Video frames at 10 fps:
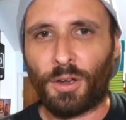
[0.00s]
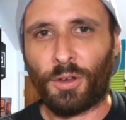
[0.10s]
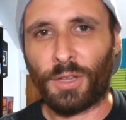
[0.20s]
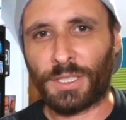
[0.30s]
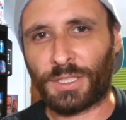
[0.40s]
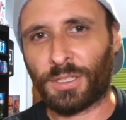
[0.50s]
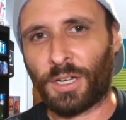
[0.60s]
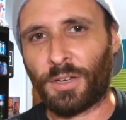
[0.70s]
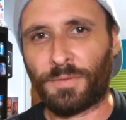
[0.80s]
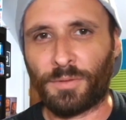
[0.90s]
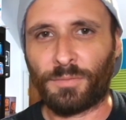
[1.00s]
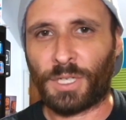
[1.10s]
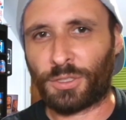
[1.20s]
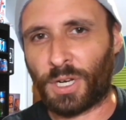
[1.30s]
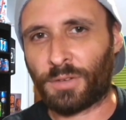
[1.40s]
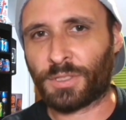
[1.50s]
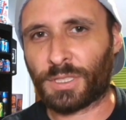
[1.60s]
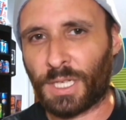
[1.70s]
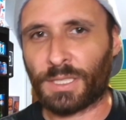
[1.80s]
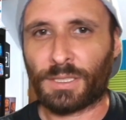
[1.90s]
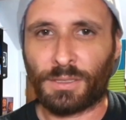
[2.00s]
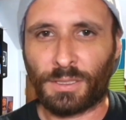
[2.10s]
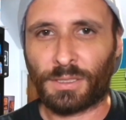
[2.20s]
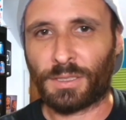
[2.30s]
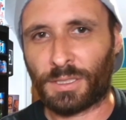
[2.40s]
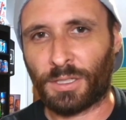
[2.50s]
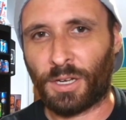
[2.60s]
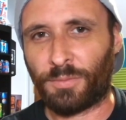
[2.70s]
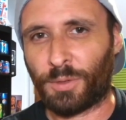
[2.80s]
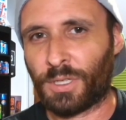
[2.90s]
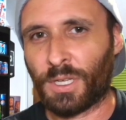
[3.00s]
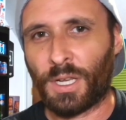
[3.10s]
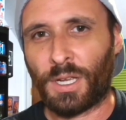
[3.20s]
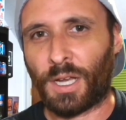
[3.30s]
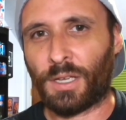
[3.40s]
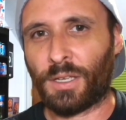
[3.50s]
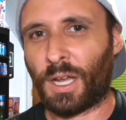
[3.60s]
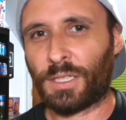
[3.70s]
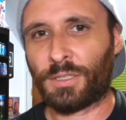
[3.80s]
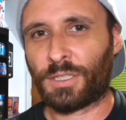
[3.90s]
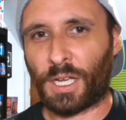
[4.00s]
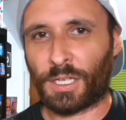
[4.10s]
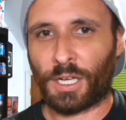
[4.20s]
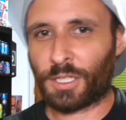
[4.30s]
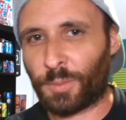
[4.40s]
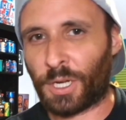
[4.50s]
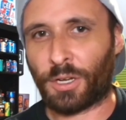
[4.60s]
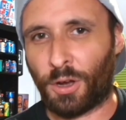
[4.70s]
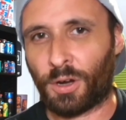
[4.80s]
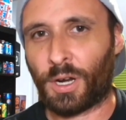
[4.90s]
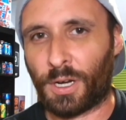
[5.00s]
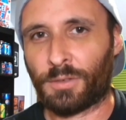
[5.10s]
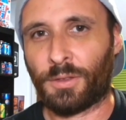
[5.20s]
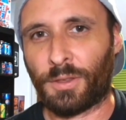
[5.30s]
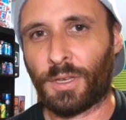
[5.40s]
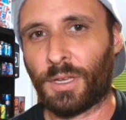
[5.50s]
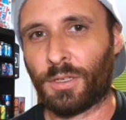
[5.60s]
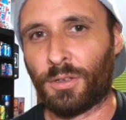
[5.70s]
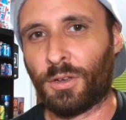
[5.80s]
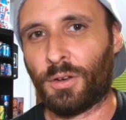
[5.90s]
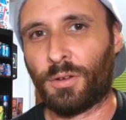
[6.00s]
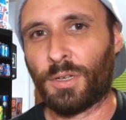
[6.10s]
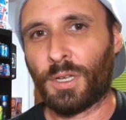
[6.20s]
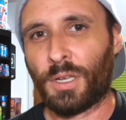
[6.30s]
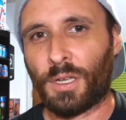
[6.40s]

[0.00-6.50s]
all that stuff and my driver's license and stuff, but I gotta get my car out of the thing, you know,